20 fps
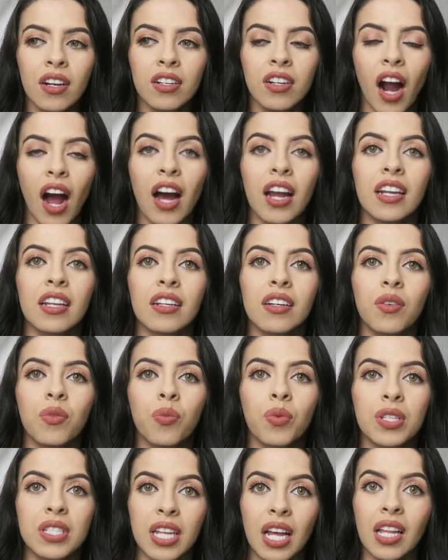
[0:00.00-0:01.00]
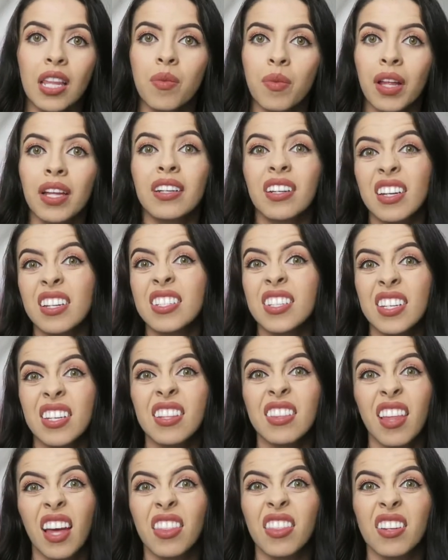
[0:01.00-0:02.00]
God was telling me, like,
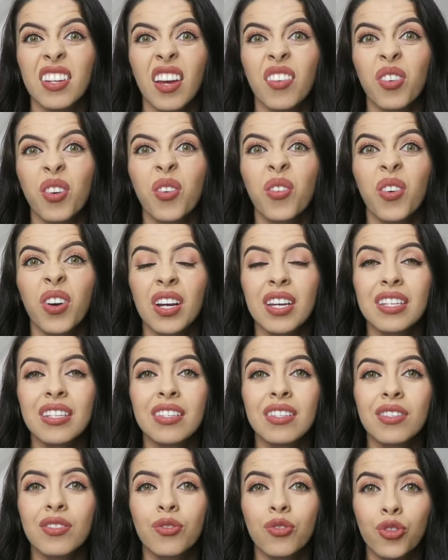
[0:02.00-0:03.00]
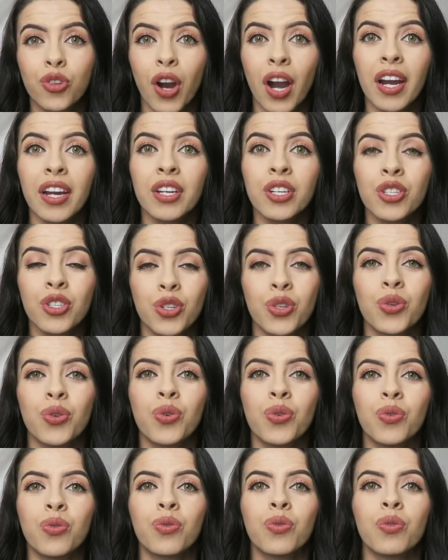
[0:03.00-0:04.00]
indeed, that the devil was trying
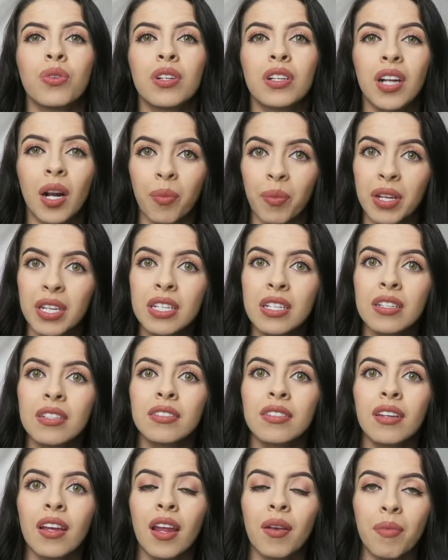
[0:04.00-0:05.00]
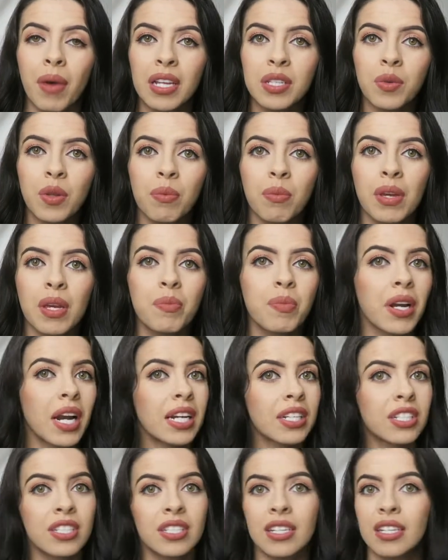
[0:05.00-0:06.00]
to come in and mess with me, but
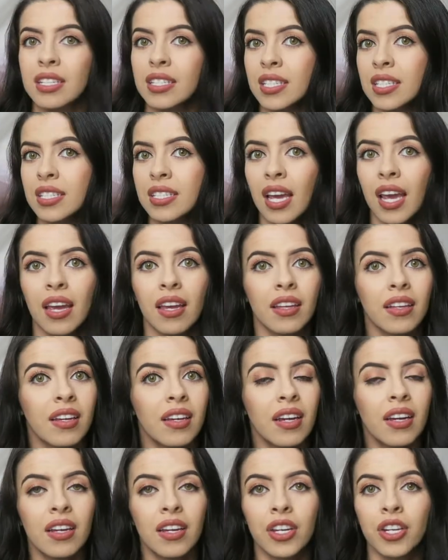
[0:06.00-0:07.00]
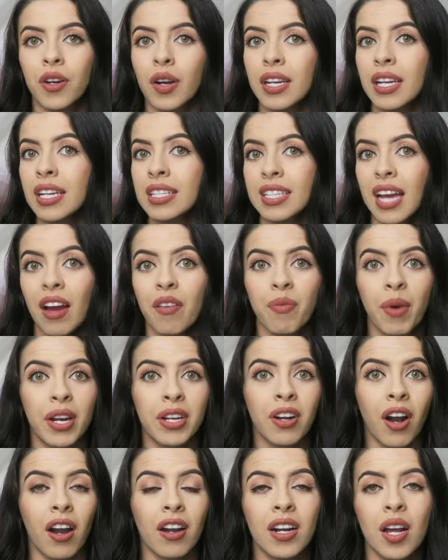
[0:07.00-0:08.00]
I just needed to say, you know, I needed to have my
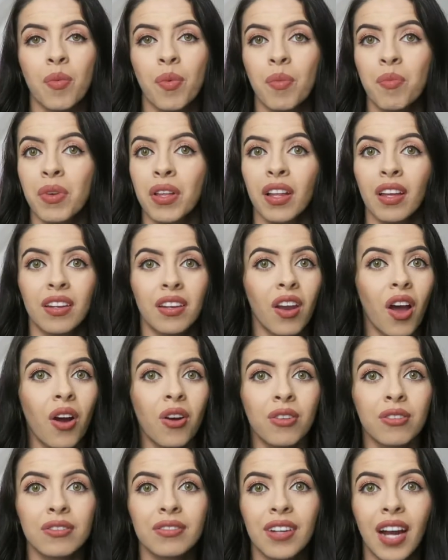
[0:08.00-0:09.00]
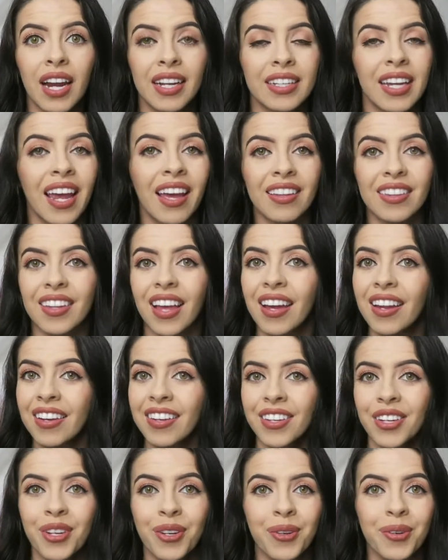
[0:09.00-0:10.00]
guard up and be like, no, I can't
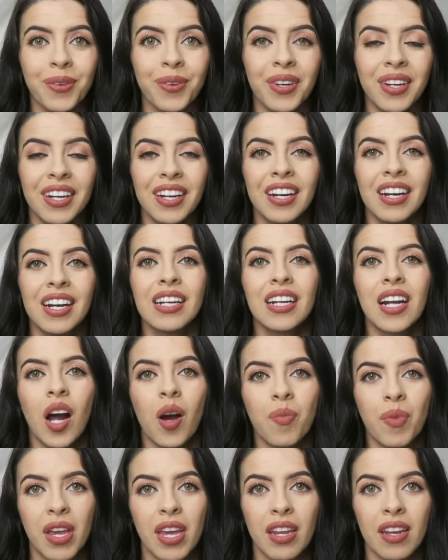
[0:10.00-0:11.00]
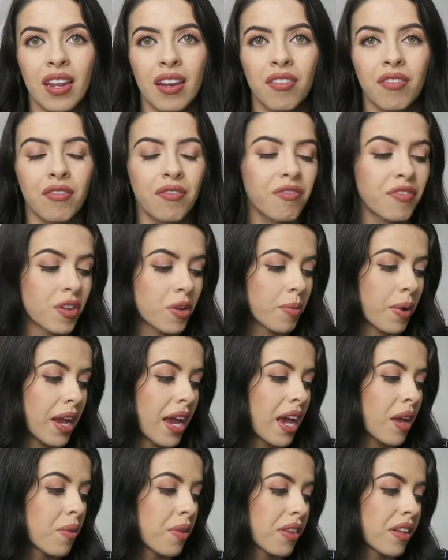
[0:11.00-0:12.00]
let you come in and fill my
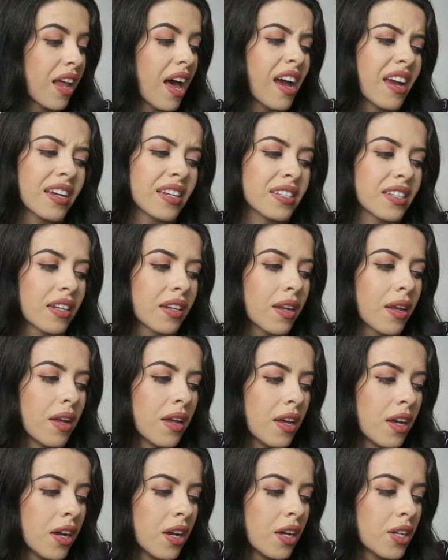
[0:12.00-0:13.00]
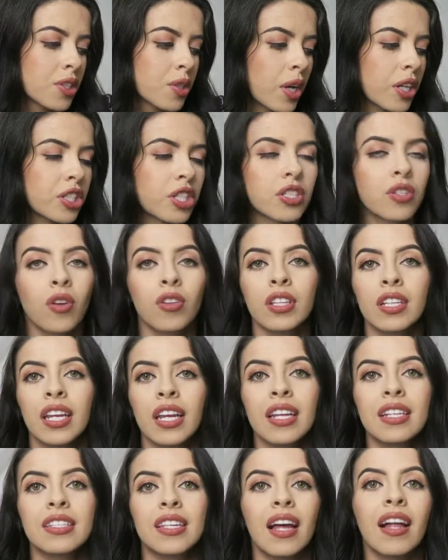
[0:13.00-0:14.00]
head with lies. And so I just told the
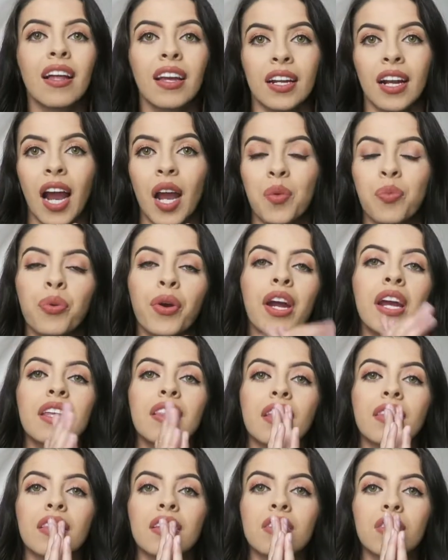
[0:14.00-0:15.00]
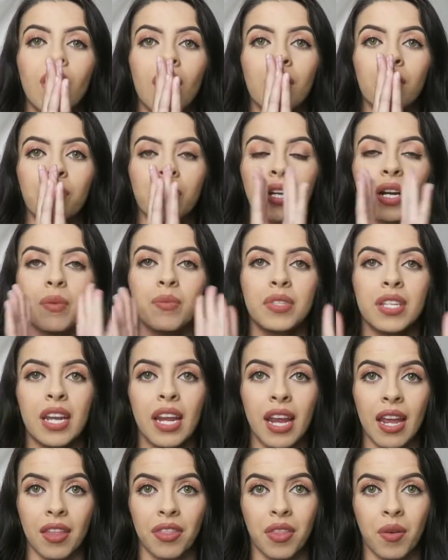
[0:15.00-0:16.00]
kids that, like, I pray that this song becomes an
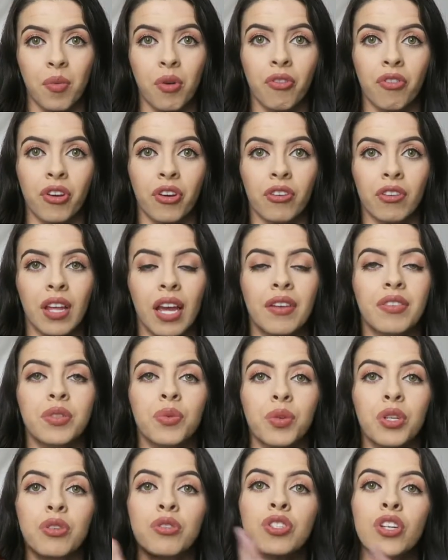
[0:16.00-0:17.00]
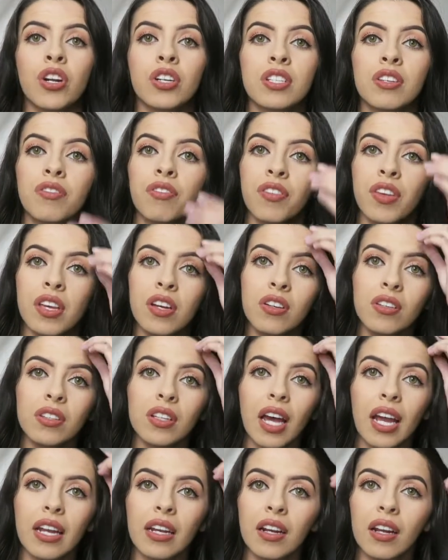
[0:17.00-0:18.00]
anthem over your life, so when you start to feel
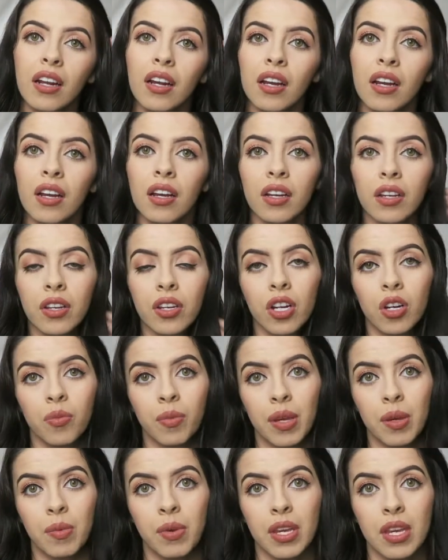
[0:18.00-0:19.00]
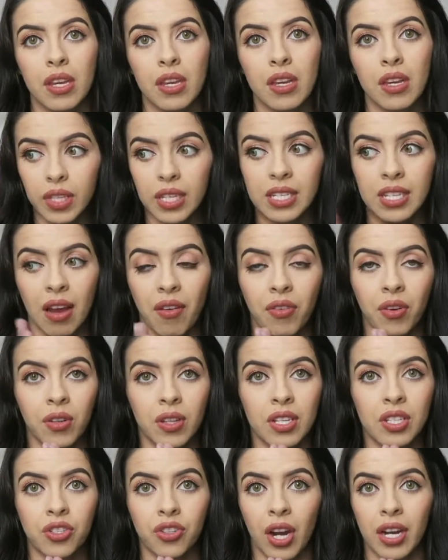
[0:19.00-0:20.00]
like, you know, maybe the devil
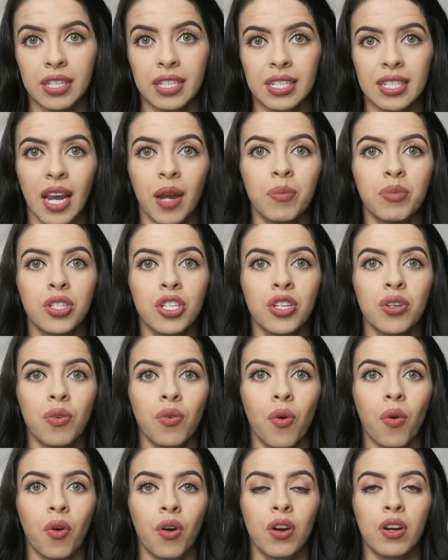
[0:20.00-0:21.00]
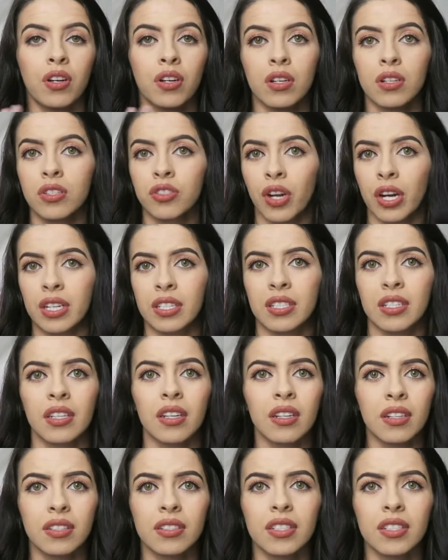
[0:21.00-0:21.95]
is trying to tempt you or trying to